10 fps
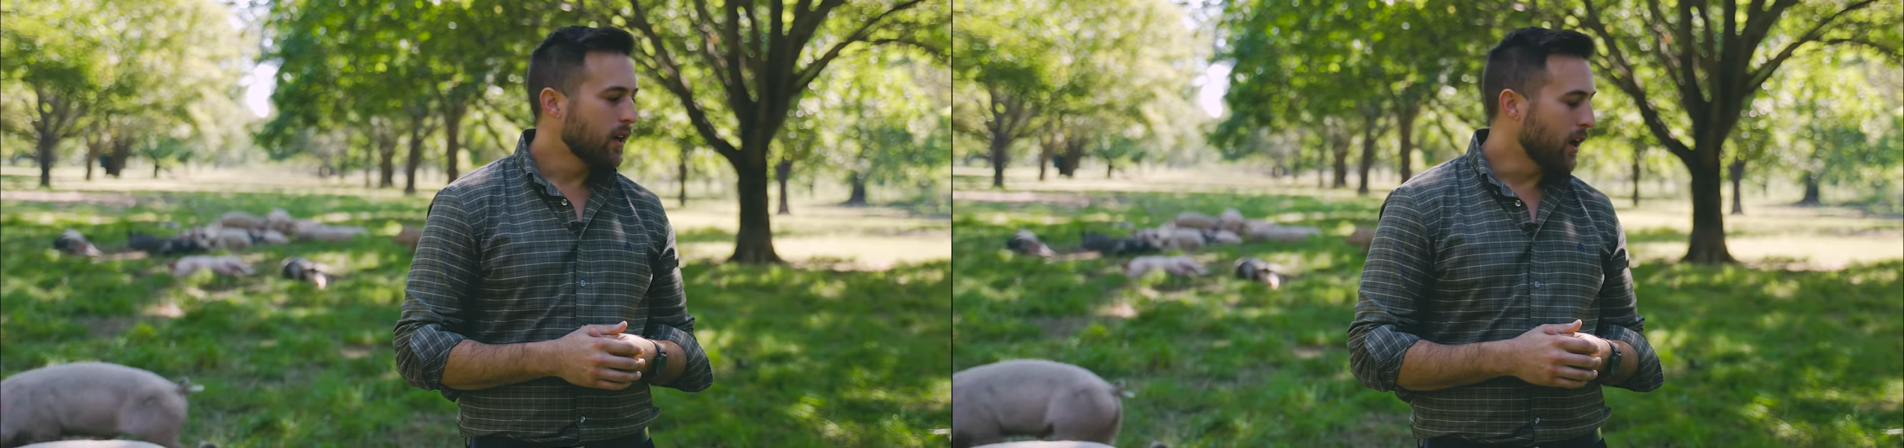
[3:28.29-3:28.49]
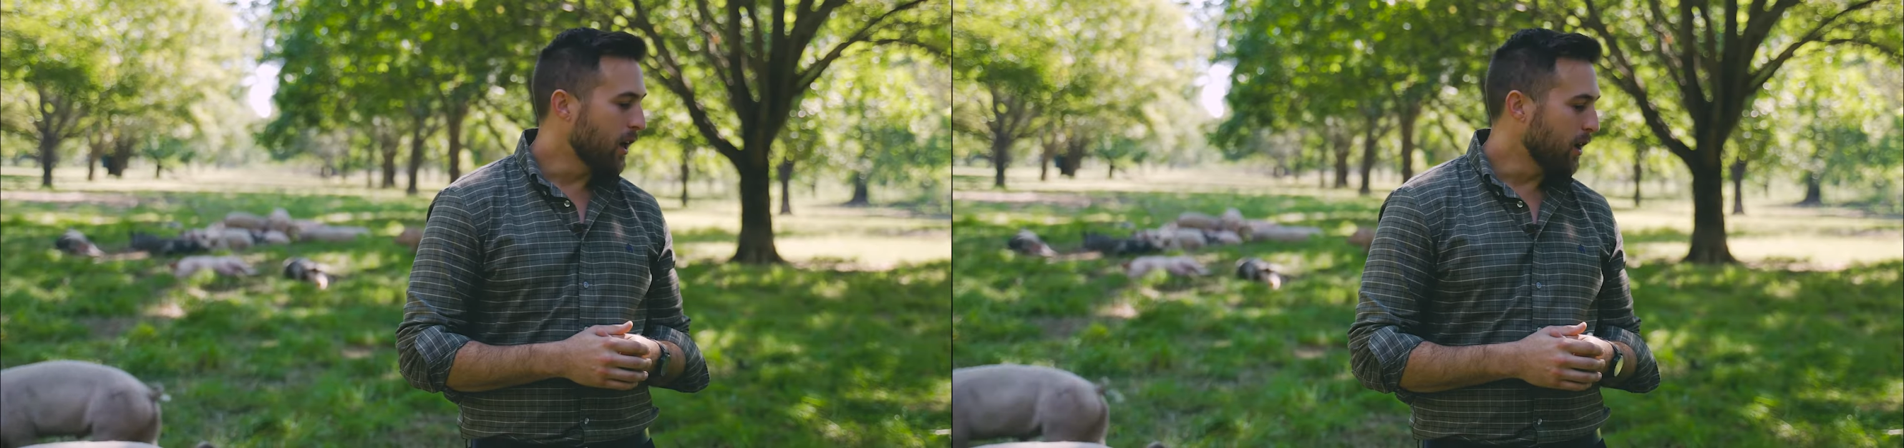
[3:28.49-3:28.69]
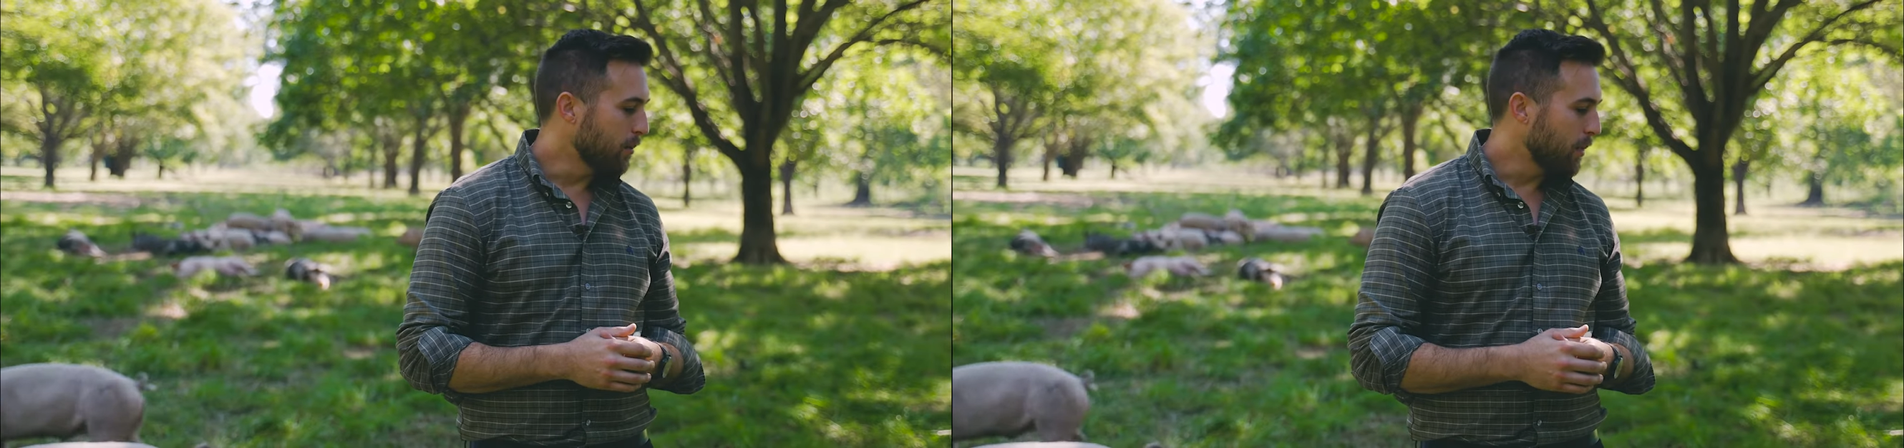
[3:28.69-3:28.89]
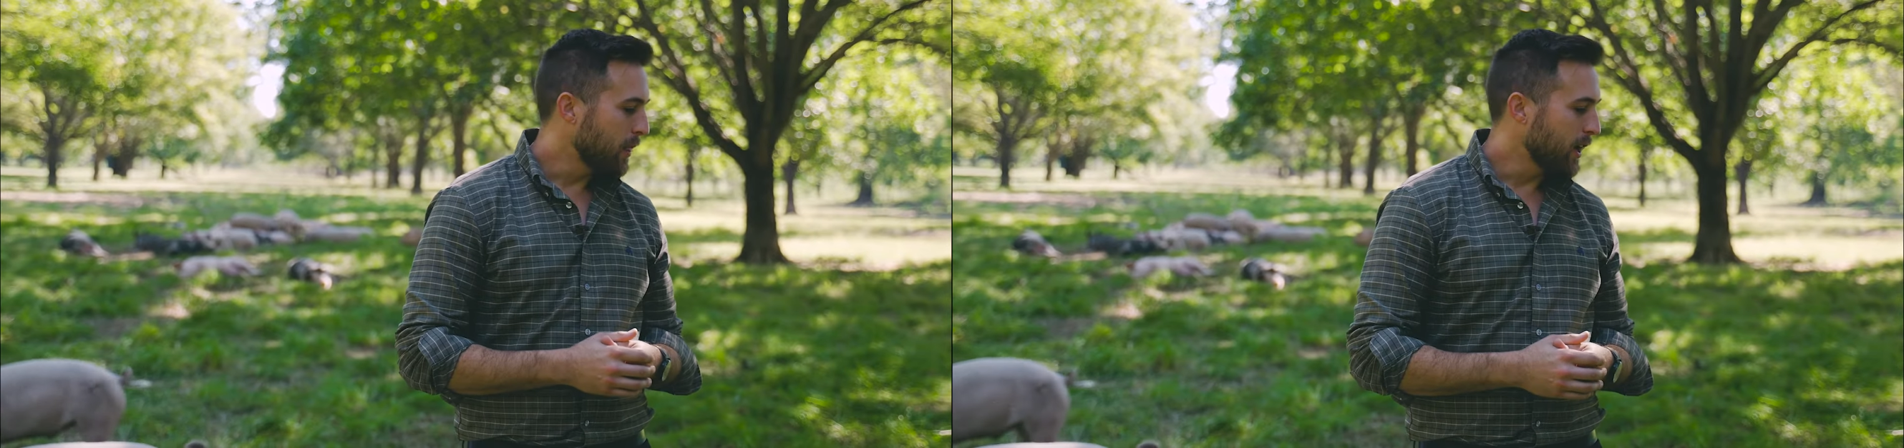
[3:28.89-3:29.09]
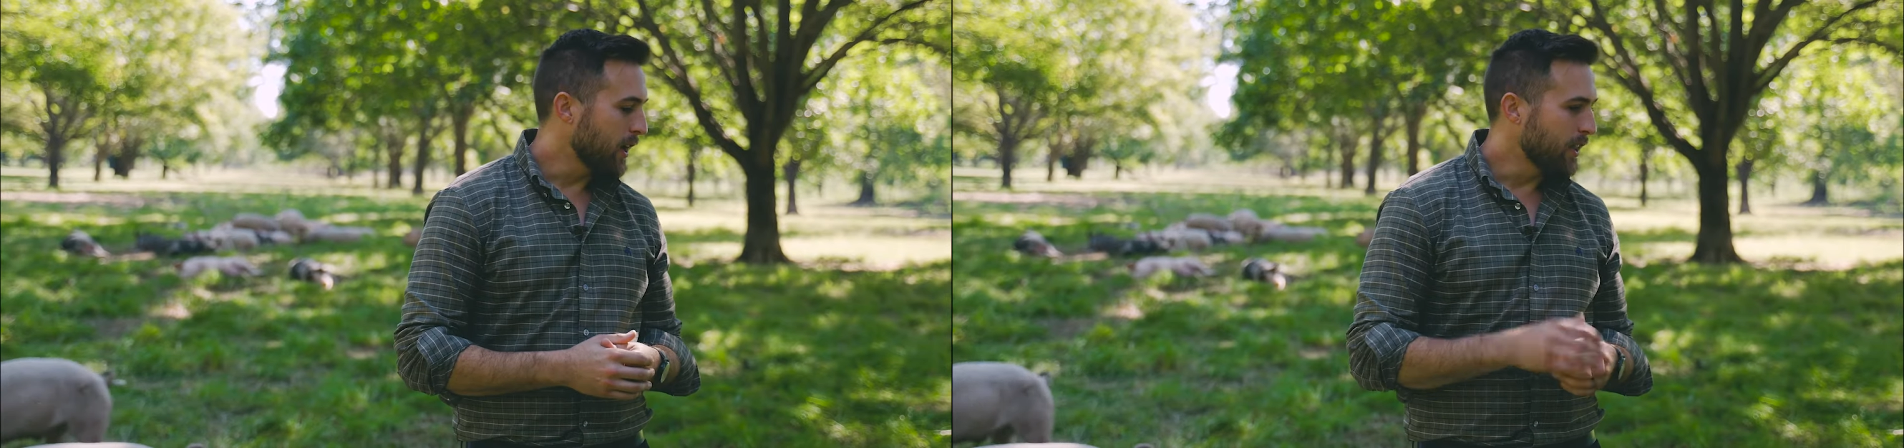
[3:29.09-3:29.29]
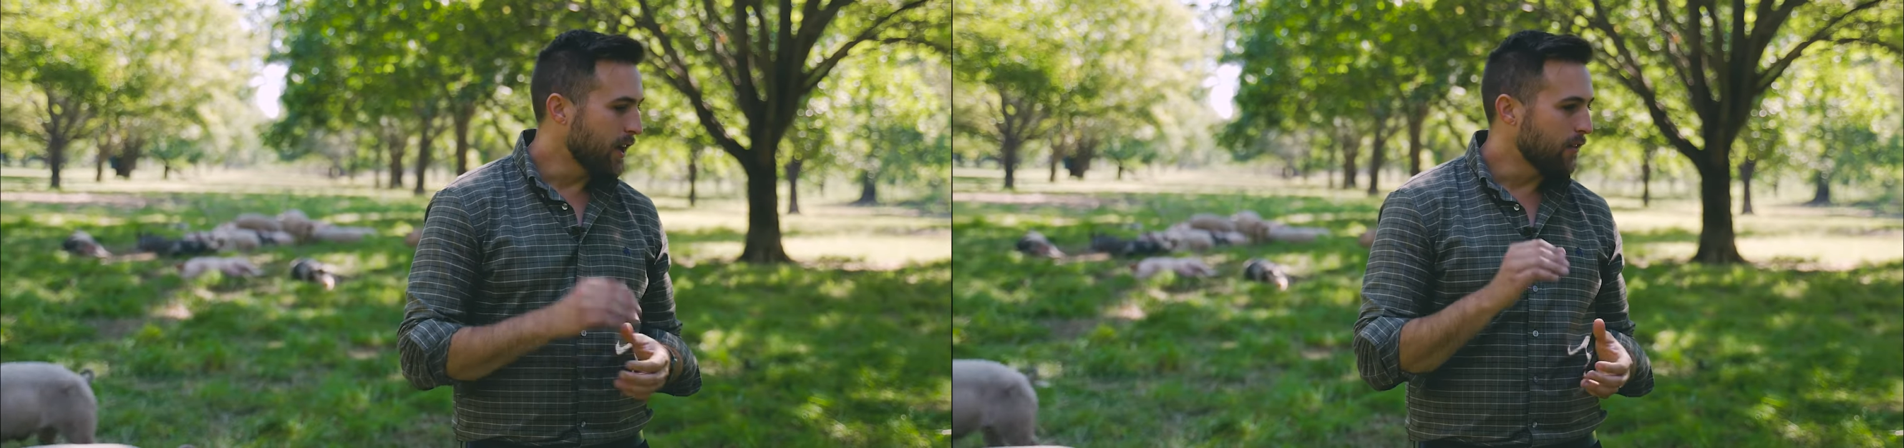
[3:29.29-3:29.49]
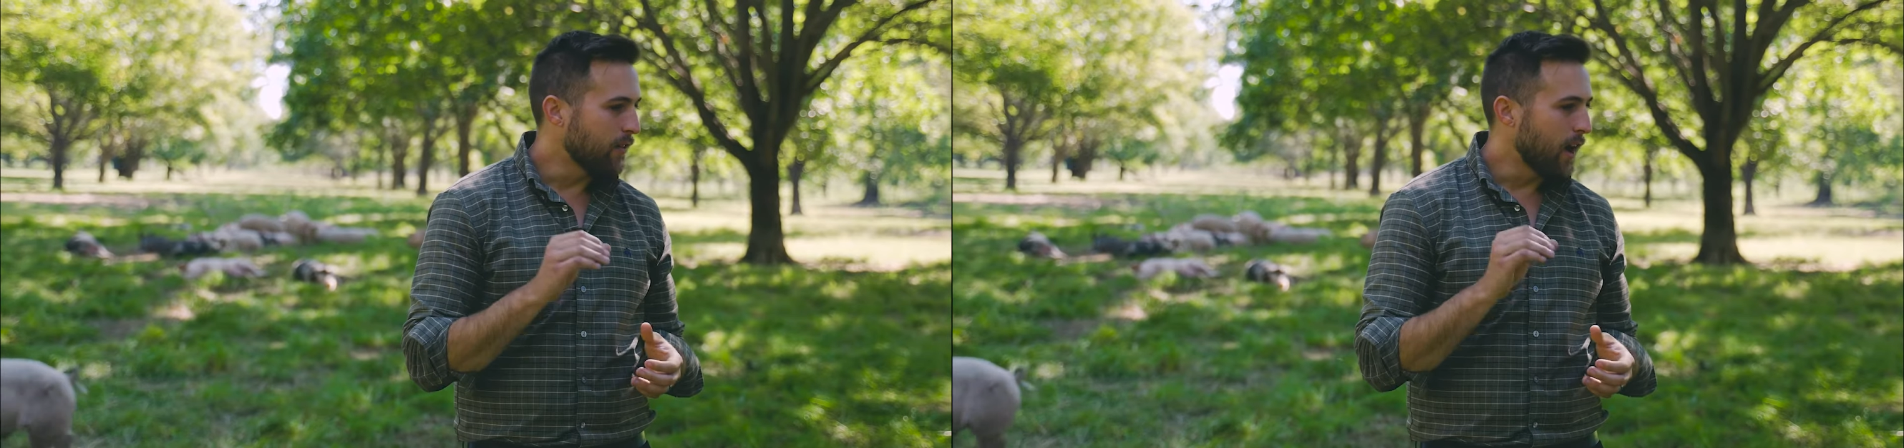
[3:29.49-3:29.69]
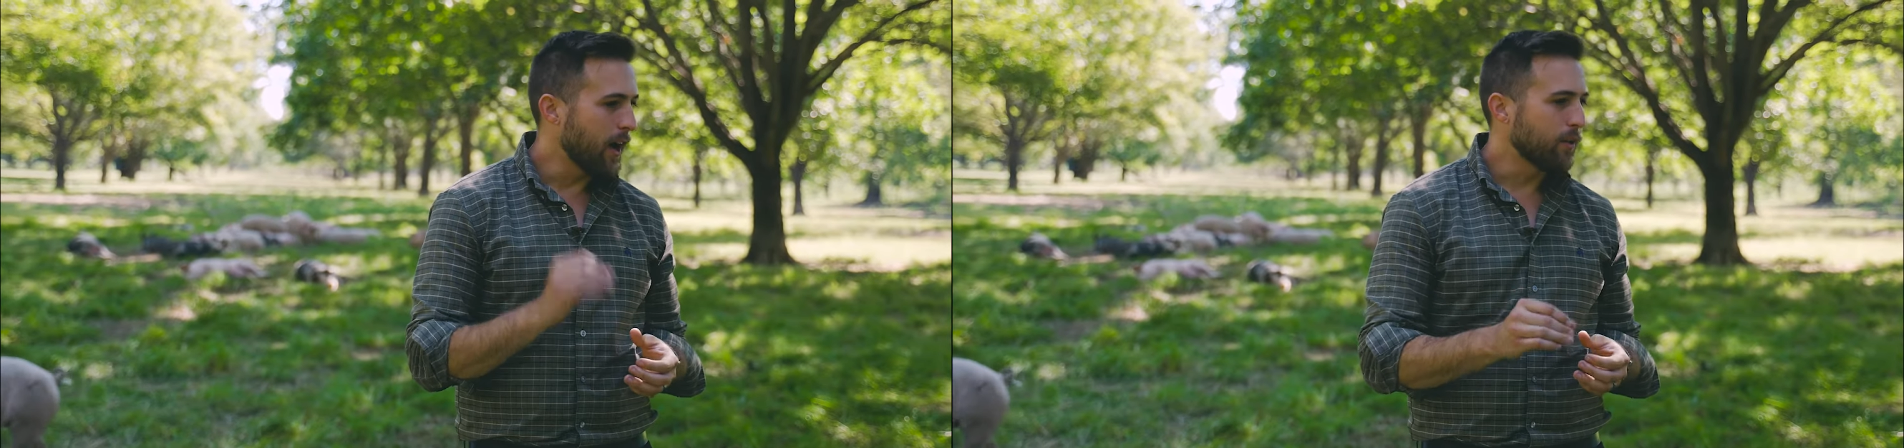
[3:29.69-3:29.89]
And that
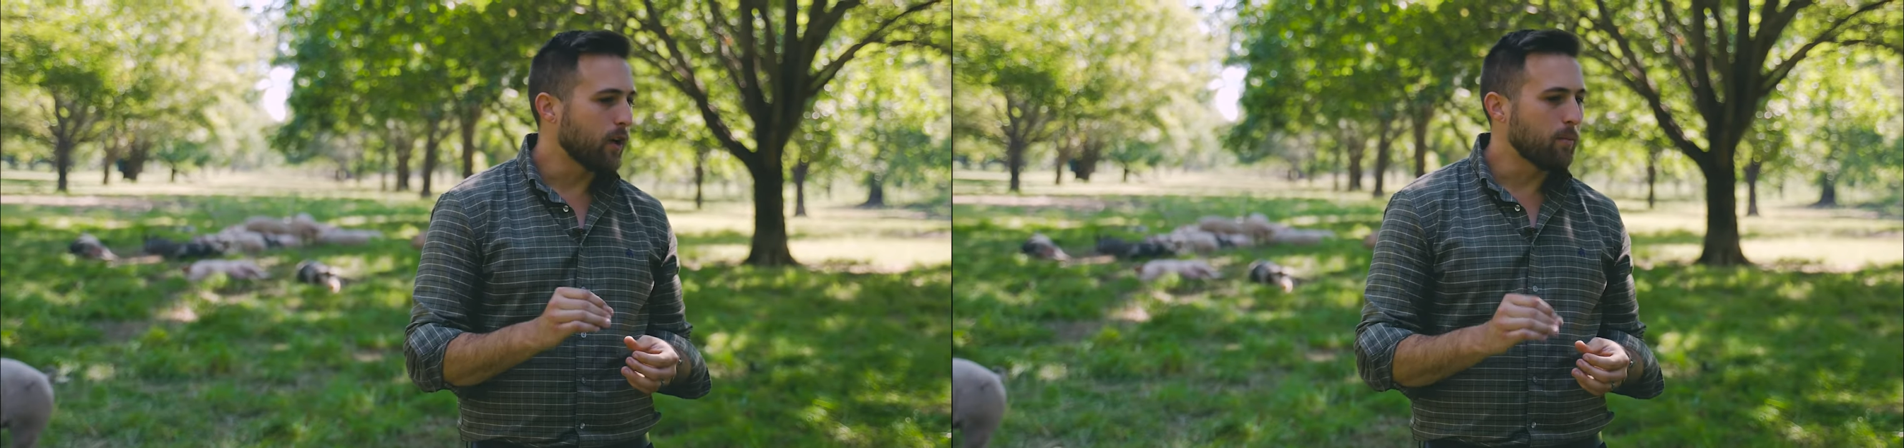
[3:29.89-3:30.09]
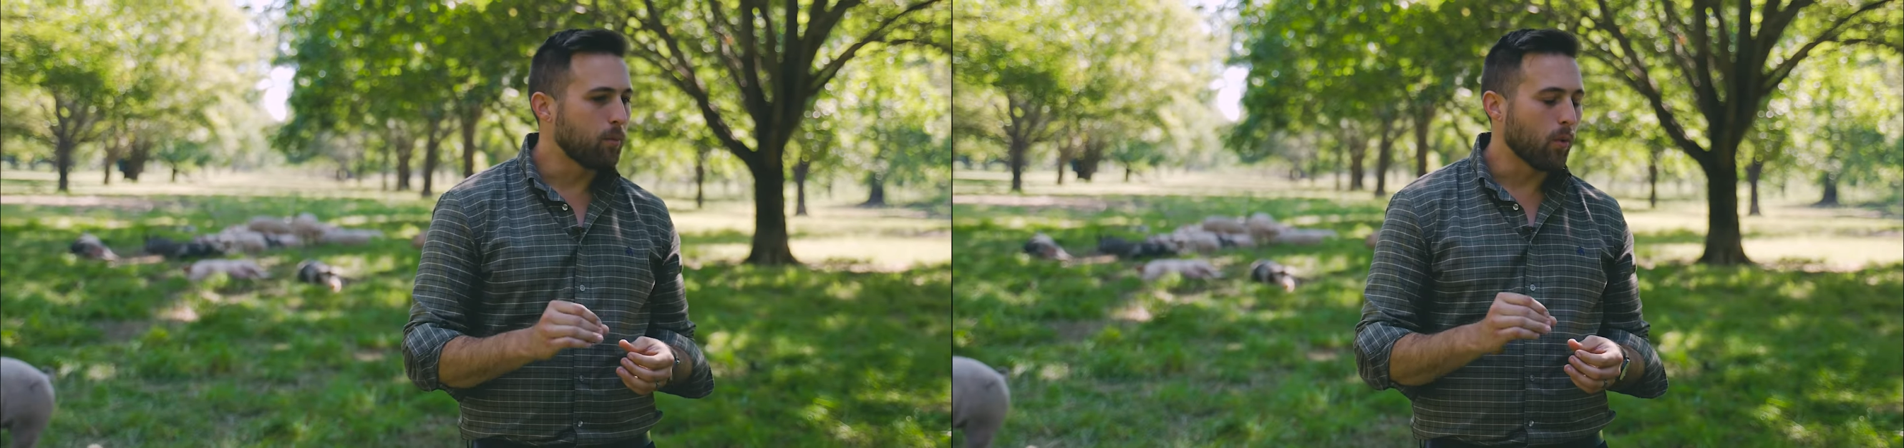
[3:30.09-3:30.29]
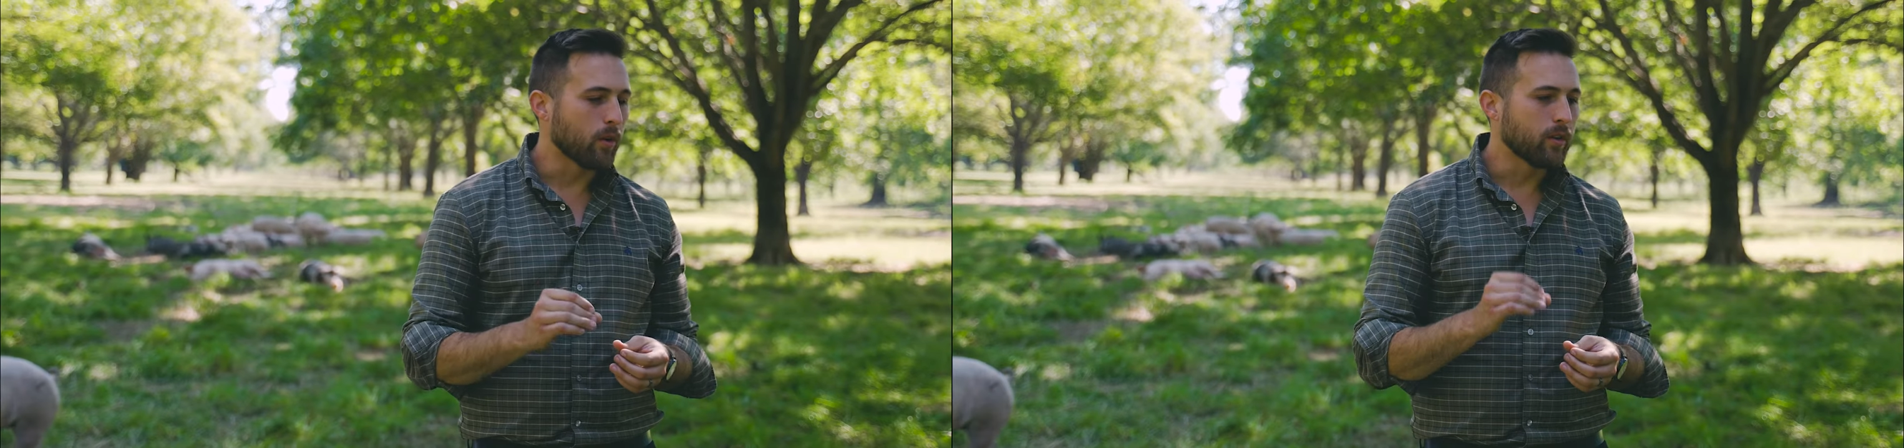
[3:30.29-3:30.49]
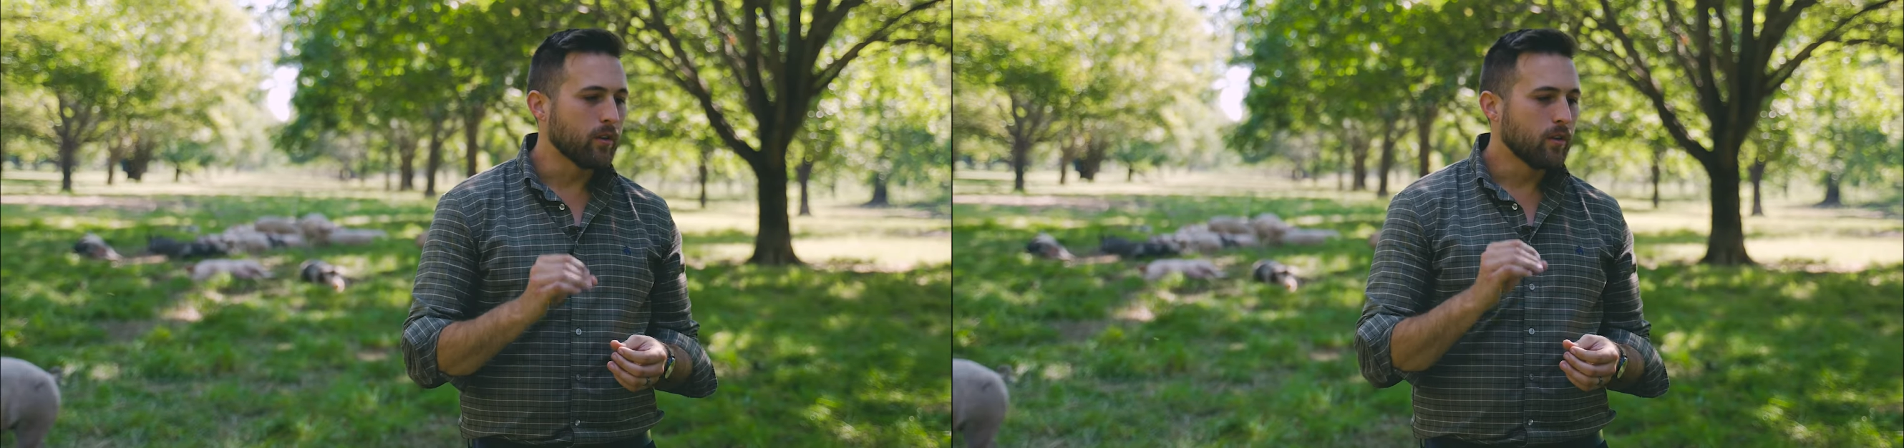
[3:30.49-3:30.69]
high-grade pork